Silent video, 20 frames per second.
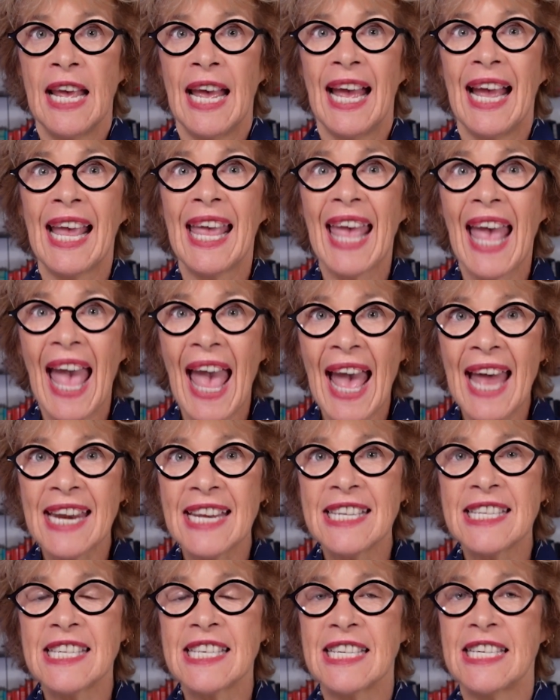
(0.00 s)
And can
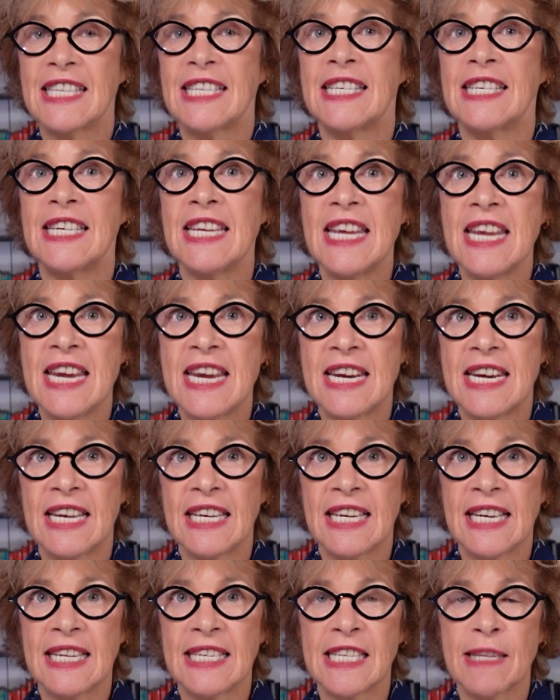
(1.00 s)
it succeed
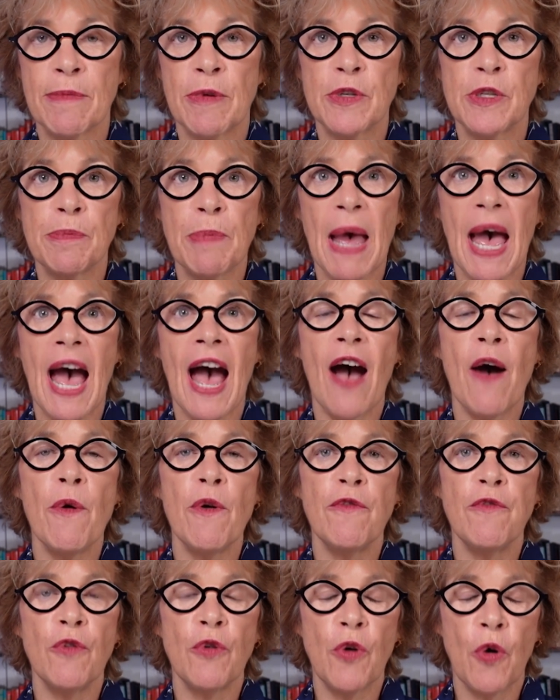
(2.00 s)
against the most
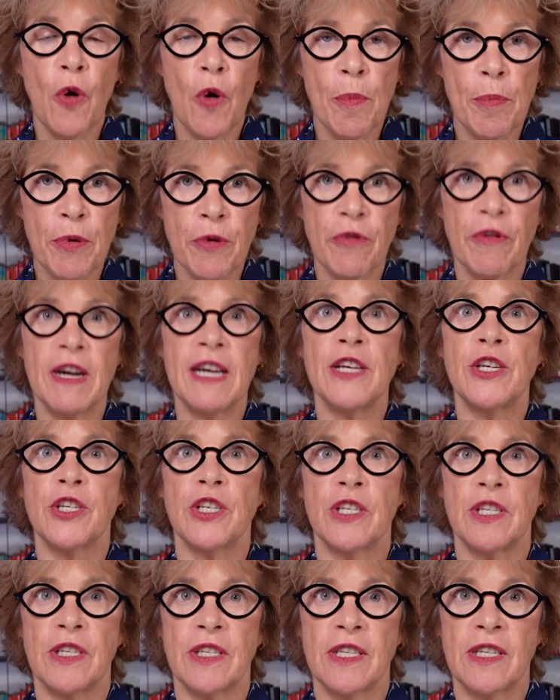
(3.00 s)
powerful
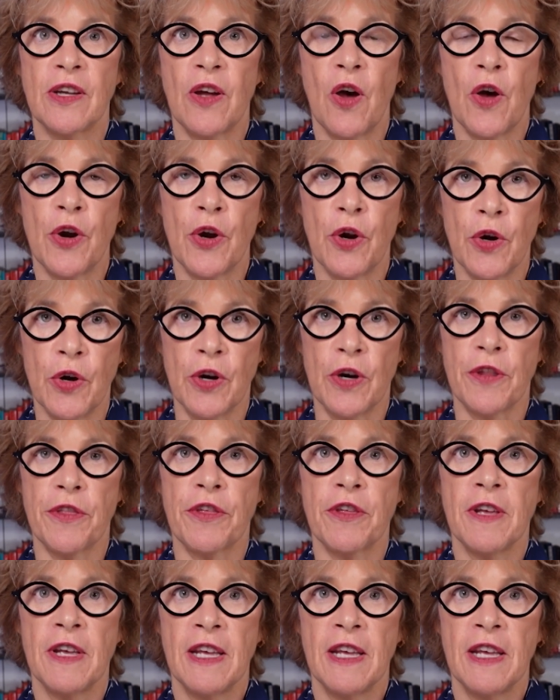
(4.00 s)
corporations on Earth?